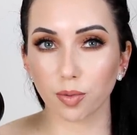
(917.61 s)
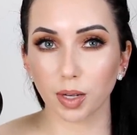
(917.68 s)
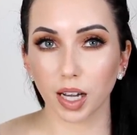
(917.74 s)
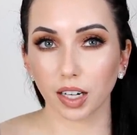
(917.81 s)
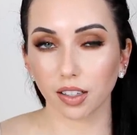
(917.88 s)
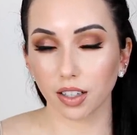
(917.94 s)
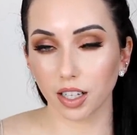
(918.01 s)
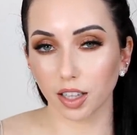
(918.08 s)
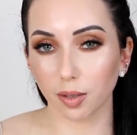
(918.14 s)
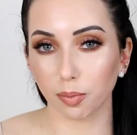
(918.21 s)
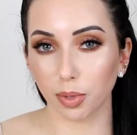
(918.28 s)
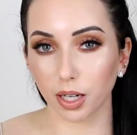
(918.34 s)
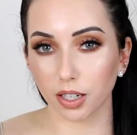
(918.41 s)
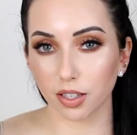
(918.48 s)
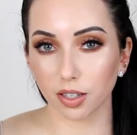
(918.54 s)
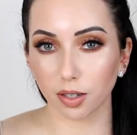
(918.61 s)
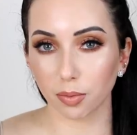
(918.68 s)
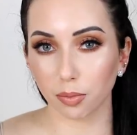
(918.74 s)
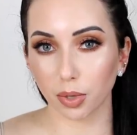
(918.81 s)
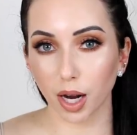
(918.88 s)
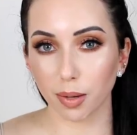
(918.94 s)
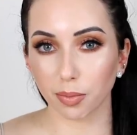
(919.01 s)
to be kind of like the
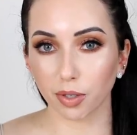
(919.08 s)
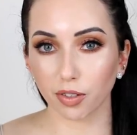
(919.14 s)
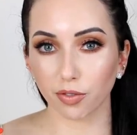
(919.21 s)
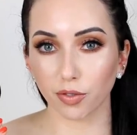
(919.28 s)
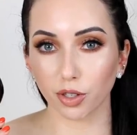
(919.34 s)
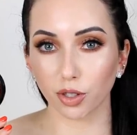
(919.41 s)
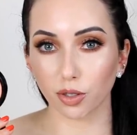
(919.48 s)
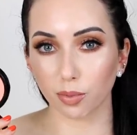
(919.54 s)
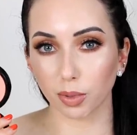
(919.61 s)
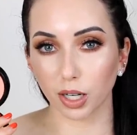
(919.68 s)
Buxom primer infused